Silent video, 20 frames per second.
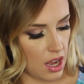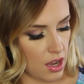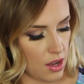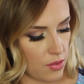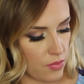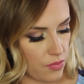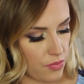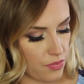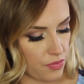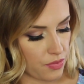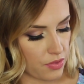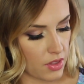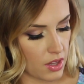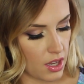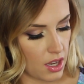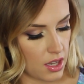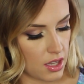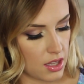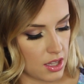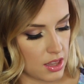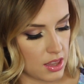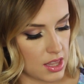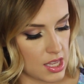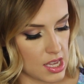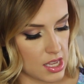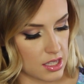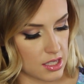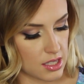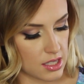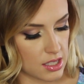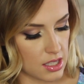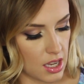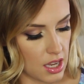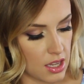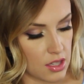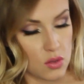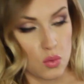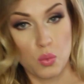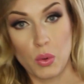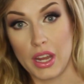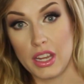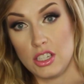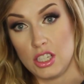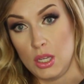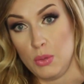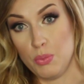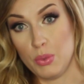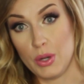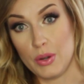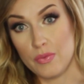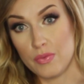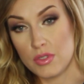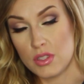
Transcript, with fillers: Um, this is way cheaper.